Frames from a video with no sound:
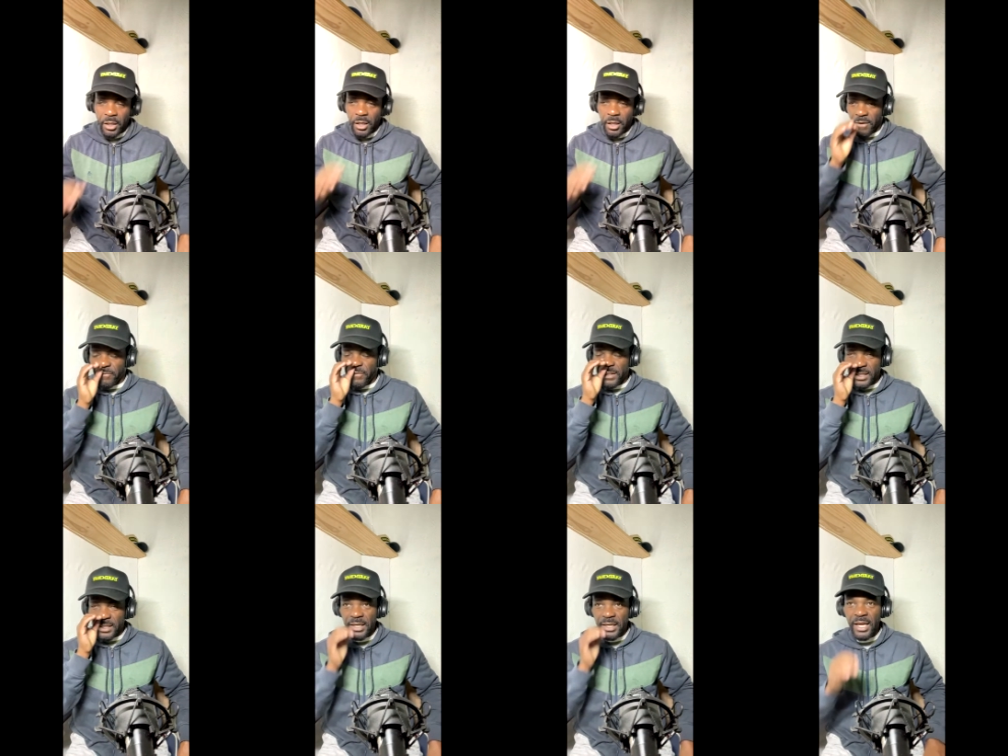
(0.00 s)

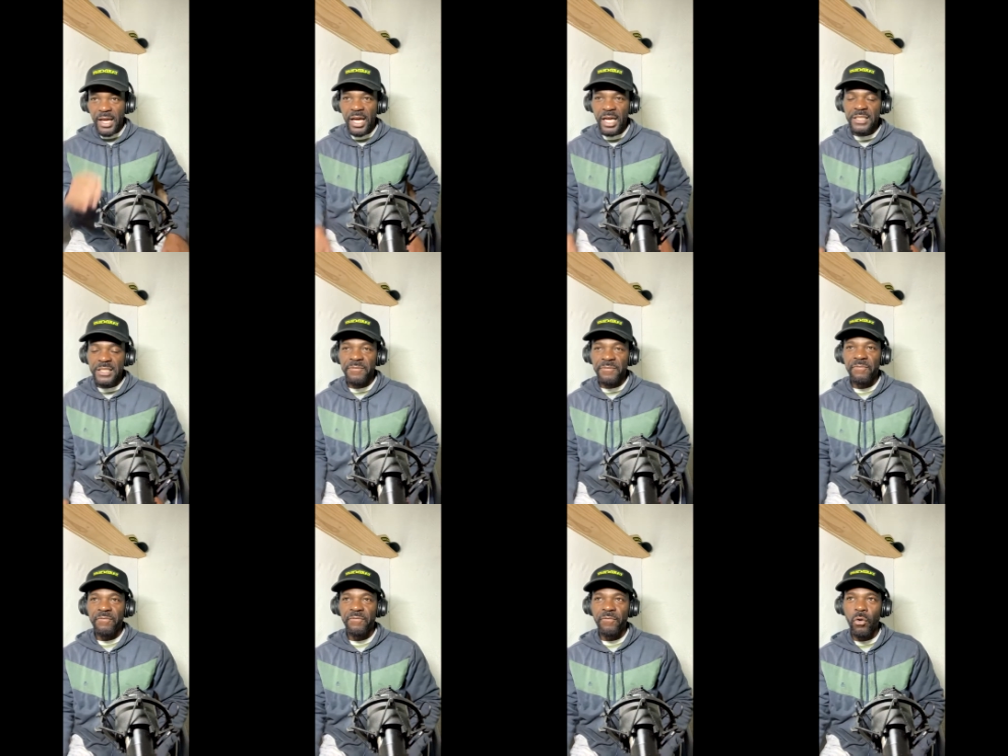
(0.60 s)
for the
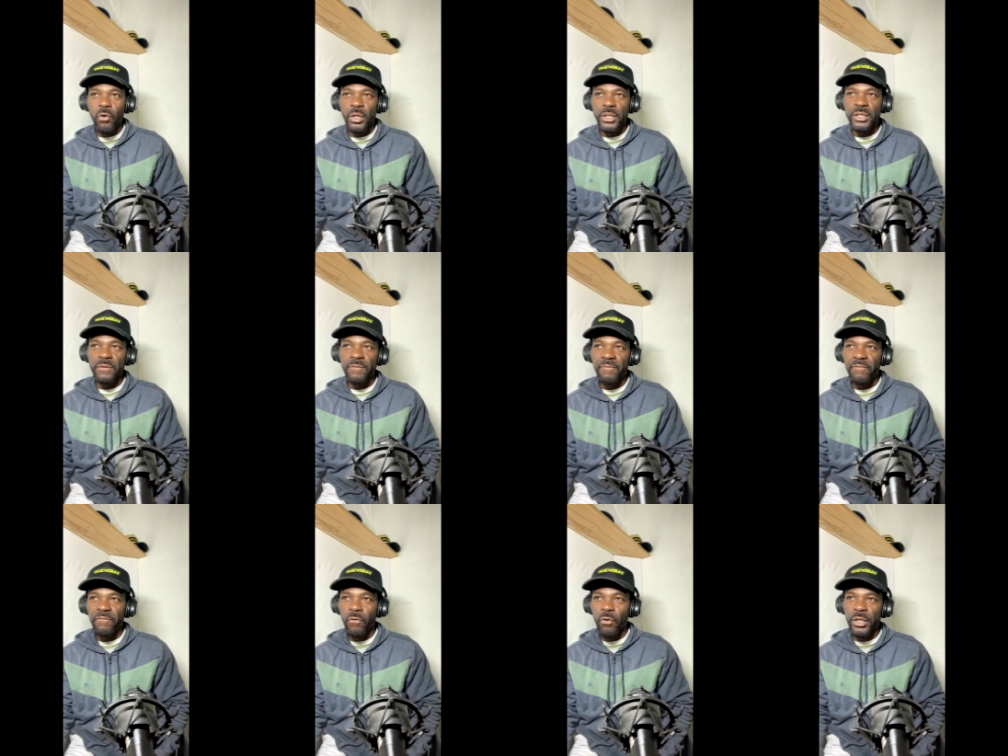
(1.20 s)
last 40,
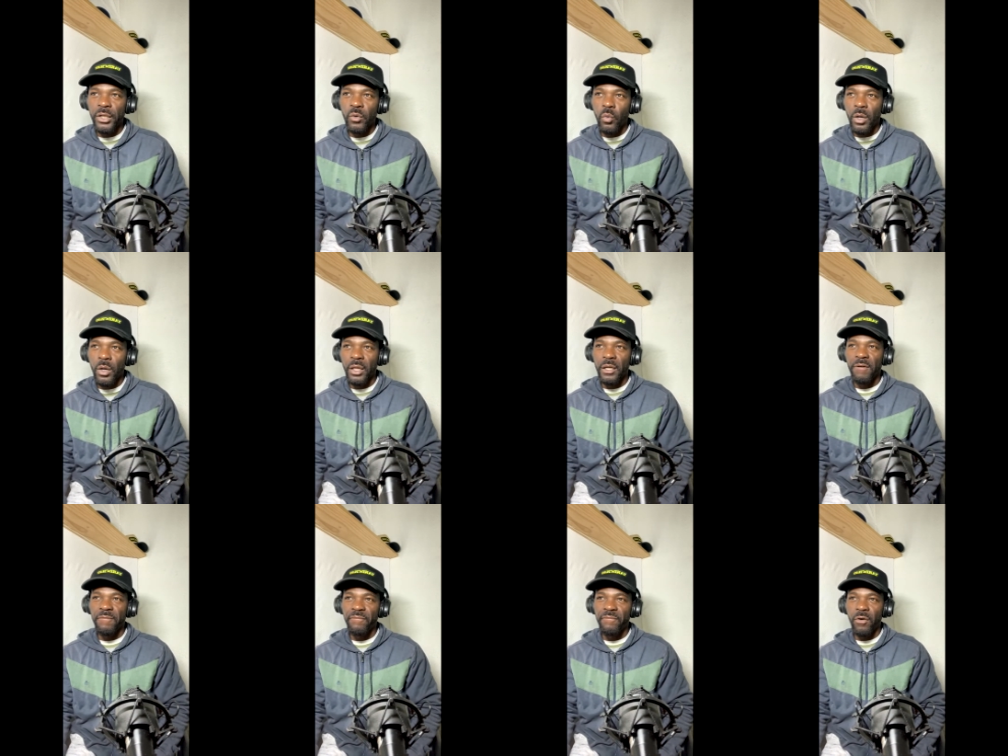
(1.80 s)
41,
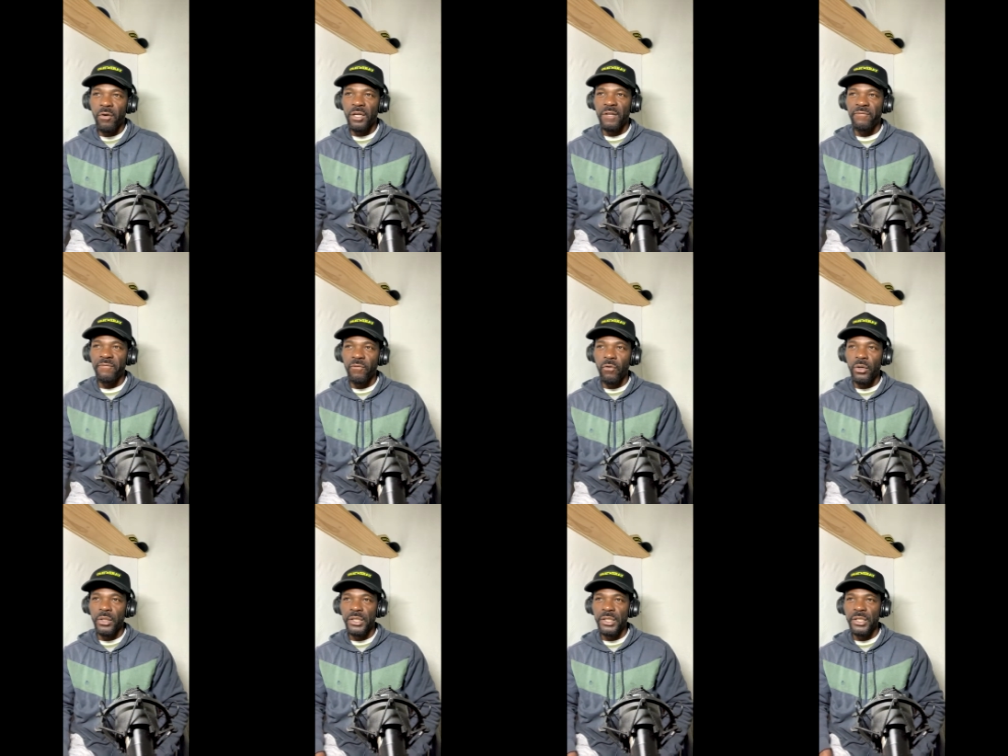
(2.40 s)
or
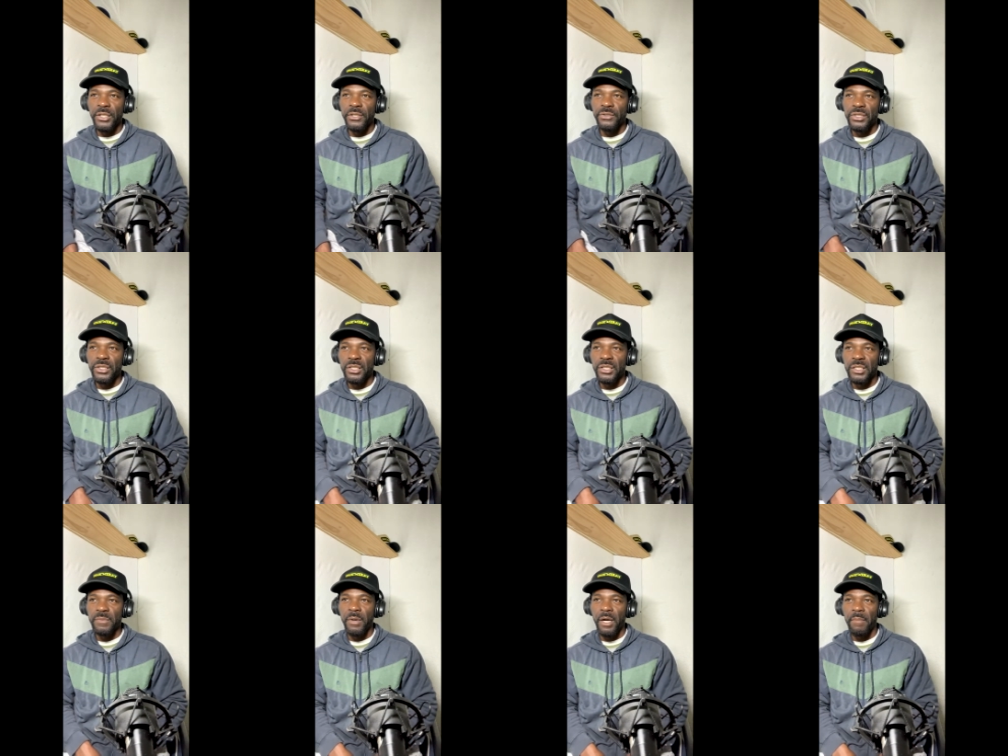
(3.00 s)
44 years
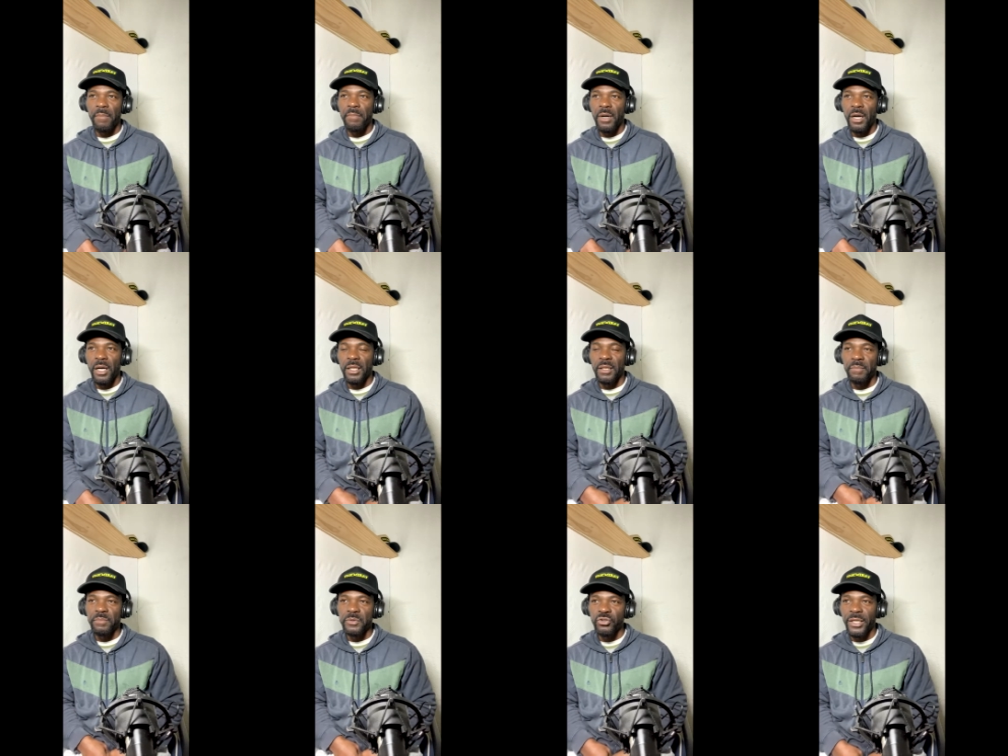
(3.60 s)
since Bob
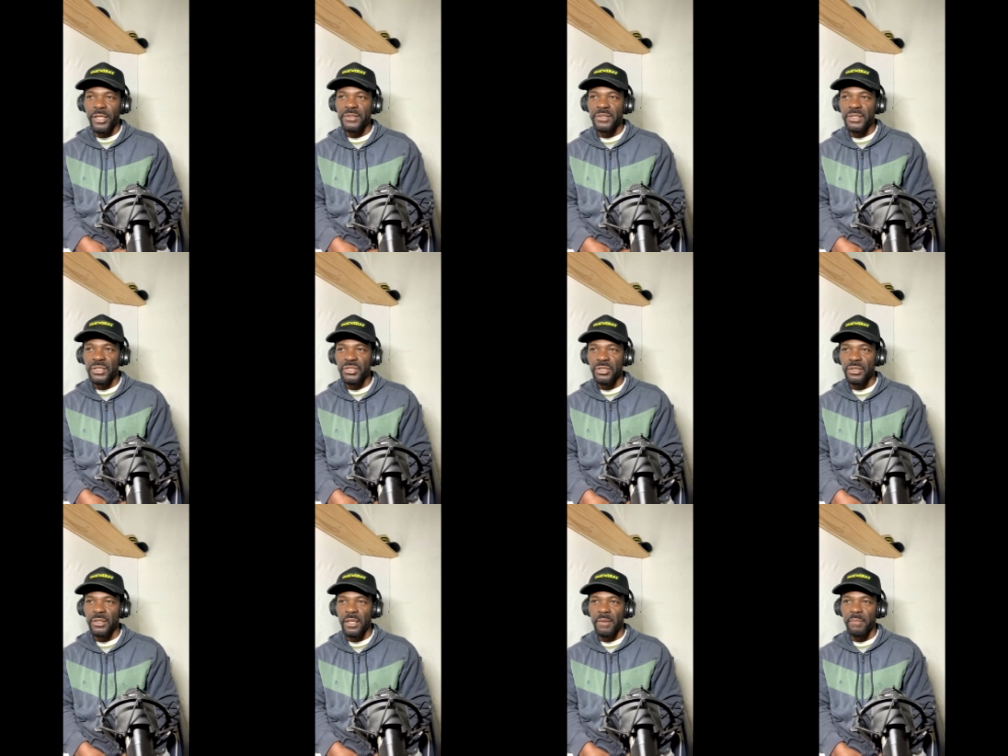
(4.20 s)
Marley
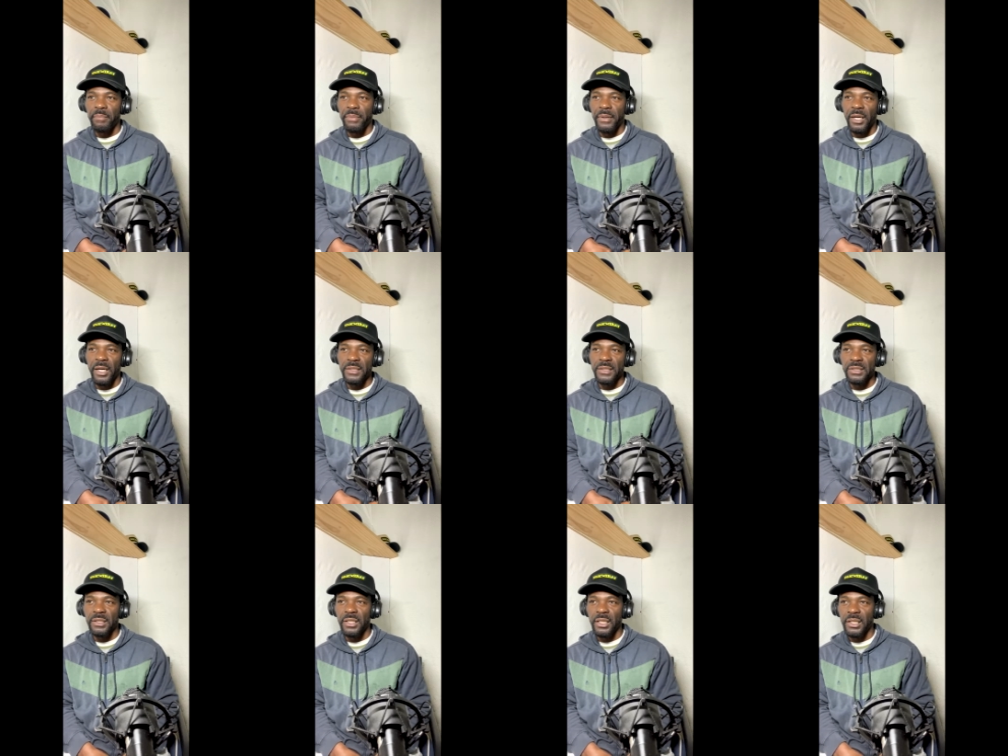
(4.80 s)
transitioned and
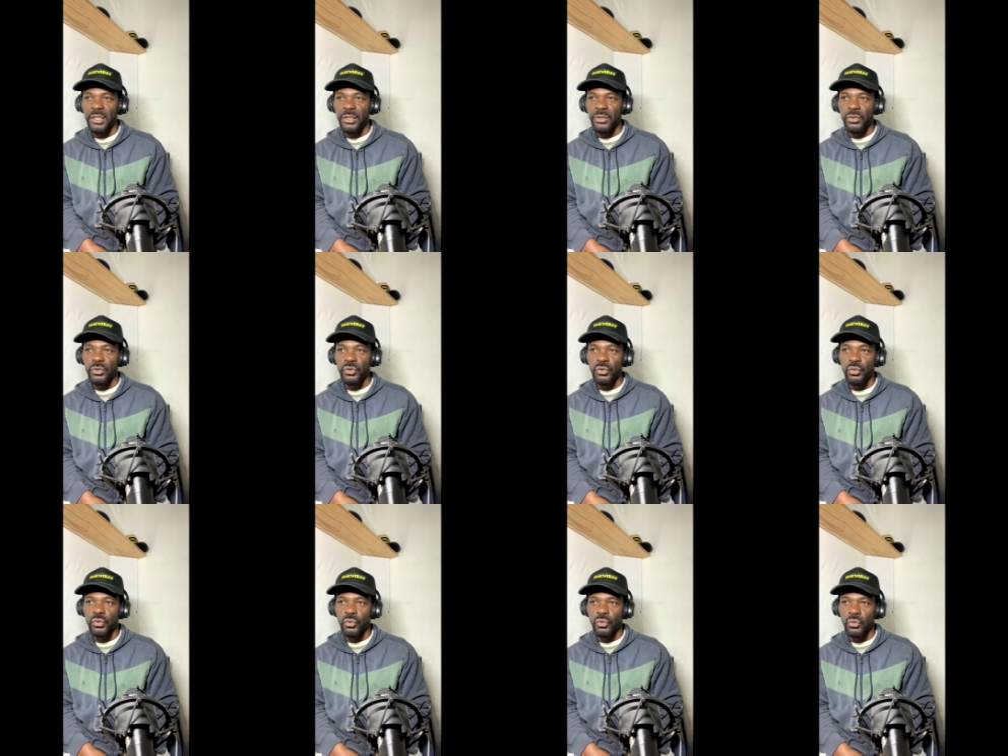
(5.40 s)
passed in
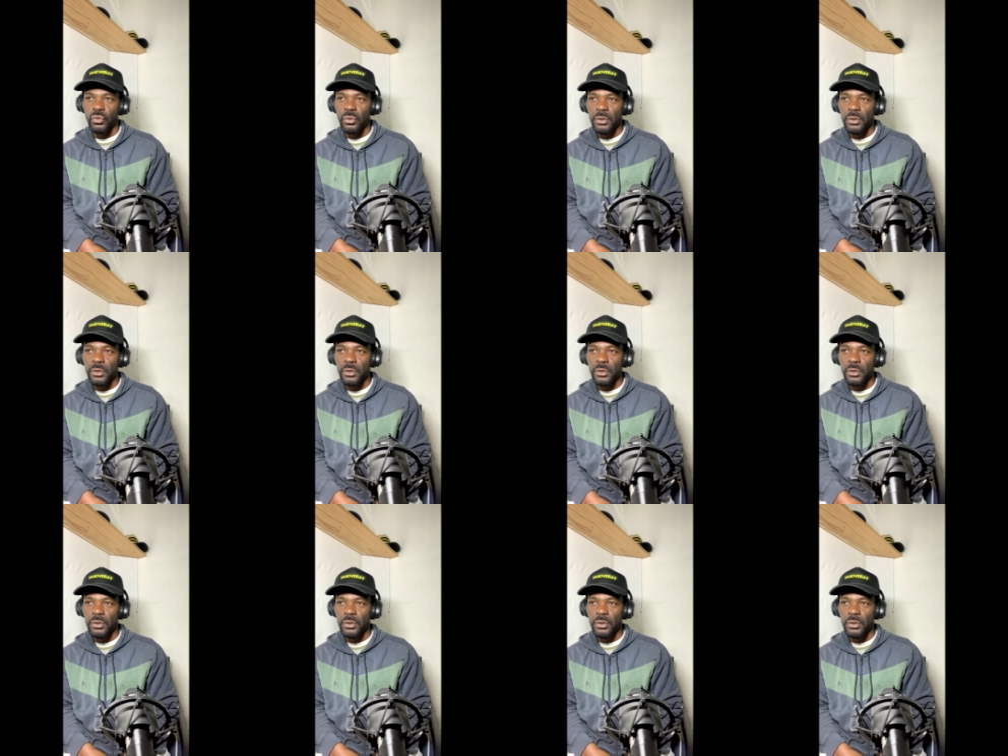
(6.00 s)
82,